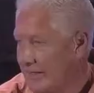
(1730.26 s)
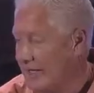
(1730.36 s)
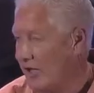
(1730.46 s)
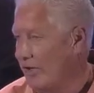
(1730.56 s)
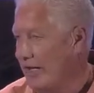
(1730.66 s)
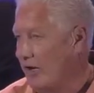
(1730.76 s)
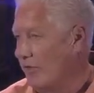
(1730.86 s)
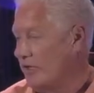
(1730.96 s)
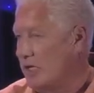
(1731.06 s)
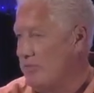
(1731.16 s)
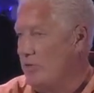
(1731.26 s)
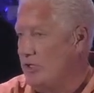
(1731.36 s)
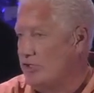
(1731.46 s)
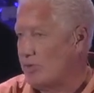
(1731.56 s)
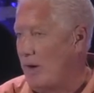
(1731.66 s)
It had all, had all the
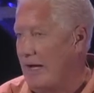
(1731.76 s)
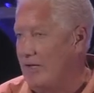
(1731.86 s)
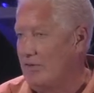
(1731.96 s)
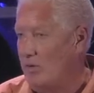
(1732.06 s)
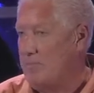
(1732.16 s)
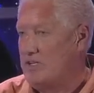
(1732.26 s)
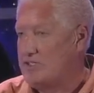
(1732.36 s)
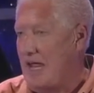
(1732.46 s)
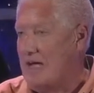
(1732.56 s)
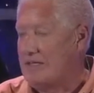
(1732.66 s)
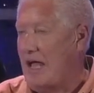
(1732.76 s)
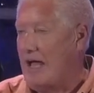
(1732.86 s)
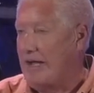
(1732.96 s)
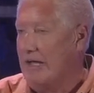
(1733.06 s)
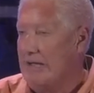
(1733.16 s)
communion trays that would be stacked
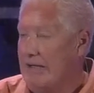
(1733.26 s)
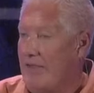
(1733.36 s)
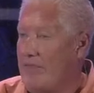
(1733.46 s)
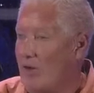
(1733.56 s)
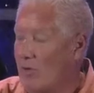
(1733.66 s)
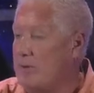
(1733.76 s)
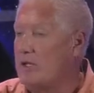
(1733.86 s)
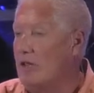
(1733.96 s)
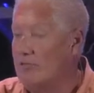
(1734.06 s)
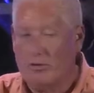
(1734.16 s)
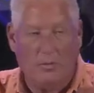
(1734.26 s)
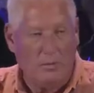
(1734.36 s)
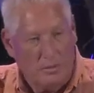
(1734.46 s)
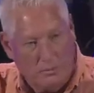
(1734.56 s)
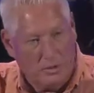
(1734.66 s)
high, and then it would be covered with
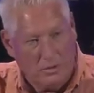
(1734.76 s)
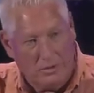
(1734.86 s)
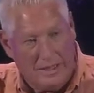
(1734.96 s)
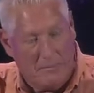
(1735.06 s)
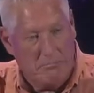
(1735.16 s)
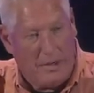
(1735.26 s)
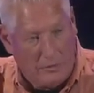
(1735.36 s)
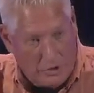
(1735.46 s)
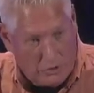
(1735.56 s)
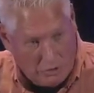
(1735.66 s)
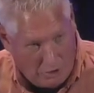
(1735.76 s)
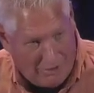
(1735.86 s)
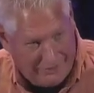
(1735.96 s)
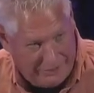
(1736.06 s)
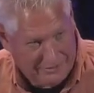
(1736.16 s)
what looked like a burial
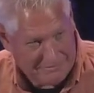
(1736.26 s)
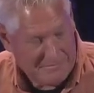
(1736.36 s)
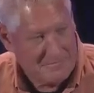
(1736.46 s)
cloth.